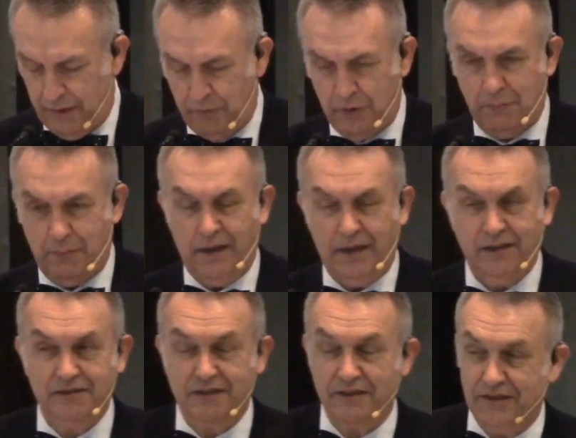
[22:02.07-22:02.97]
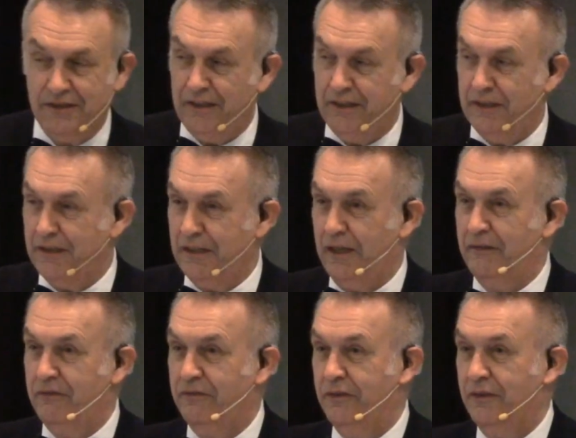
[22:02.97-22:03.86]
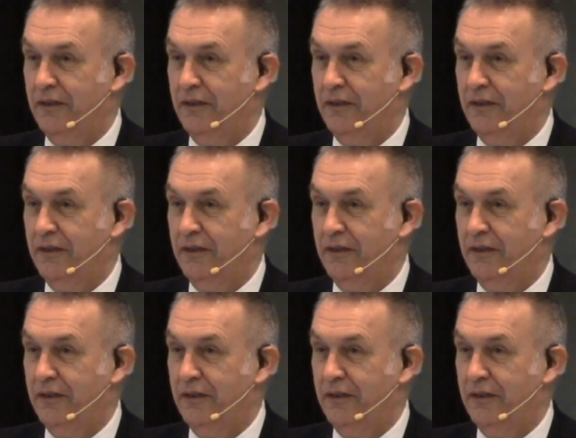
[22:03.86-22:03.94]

and we may succeed enough